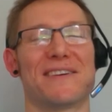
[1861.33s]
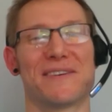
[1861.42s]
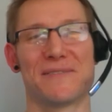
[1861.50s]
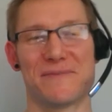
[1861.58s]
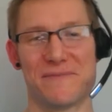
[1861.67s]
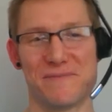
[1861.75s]

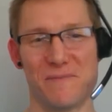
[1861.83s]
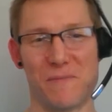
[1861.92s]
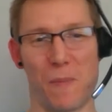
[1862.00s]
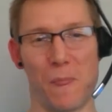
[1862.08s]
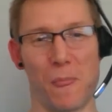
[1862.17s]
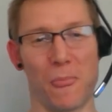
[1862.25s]
wow.
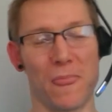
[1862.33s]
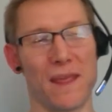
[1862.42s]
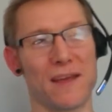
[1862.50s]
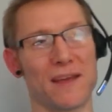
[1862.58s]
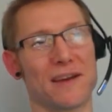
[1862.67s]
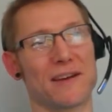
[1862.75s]

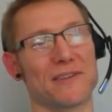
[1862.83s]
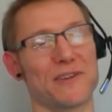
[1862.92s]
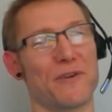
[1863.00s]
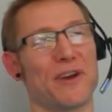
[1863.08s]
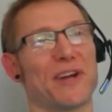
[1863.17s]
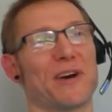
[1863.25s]
The
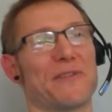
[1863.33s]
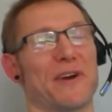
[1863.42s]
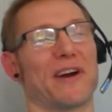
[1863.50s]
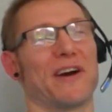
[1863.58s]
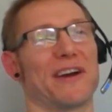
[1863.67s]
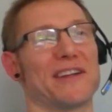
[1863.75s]
credit card thing,
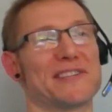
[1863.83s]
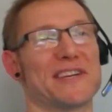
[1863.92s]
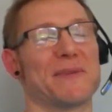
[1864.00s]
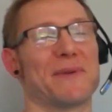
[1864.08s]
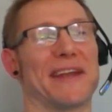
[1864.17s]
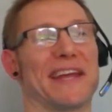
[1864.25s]
I, I, can see
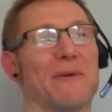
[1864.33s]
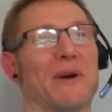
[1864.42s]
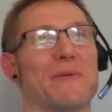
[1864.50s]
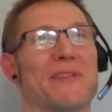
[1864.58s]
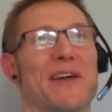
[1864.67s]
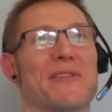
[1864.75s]
them getting away
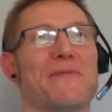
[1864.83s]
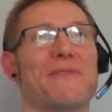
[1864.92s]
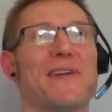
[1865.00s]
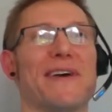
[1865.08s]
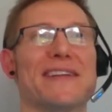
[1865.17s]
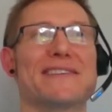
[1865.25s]
with that. The
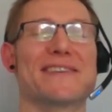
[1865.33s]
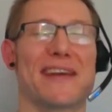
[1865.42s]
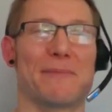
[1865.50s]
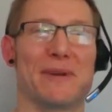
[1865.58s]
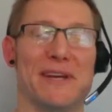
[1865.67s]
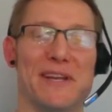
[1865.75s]
flights,
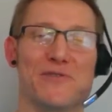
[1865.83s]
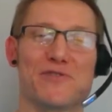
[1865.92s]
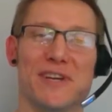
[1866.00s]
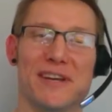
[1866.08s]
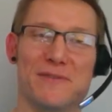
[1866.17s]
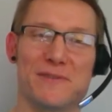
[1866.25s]
that'll be
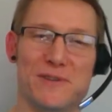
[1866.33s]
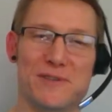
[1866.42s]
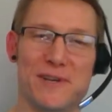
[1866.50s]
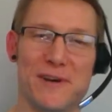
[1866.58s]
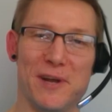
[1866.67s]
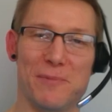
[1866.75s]
interesting. You, you
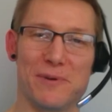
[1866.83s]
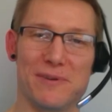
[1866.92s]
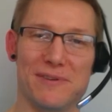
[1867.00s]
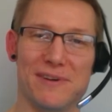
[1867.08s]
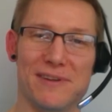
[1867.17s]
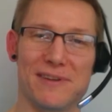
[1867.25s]
turn up at,
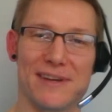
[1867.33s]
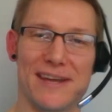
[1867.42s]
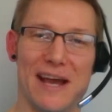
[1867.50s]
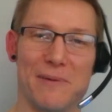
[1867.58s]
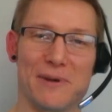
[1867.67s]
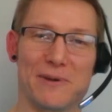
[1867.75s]
at
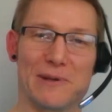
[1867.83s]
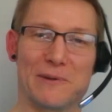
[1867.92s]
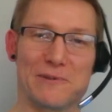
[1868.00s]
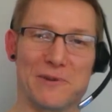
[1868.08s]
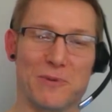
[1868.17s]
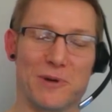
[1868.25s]
Gatwick or
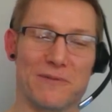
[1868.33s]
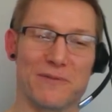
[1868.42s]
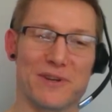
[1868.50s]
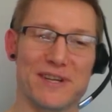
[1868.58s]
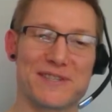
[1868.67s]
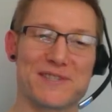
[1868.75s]
Luton or wherever
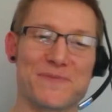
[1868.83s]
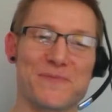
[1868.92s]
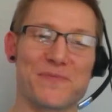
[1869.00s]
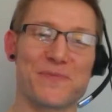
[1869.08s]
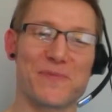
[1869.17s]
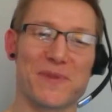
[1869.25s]
it is,
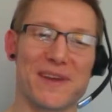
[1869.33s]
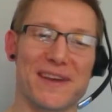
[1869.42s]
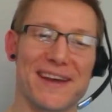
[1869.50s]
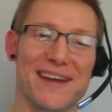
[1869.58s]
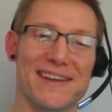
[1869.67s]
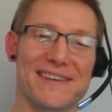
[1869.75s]

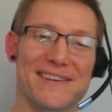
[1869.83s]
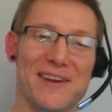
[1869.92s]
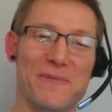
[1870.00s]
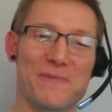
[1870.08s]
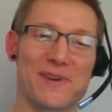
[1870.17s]
and um,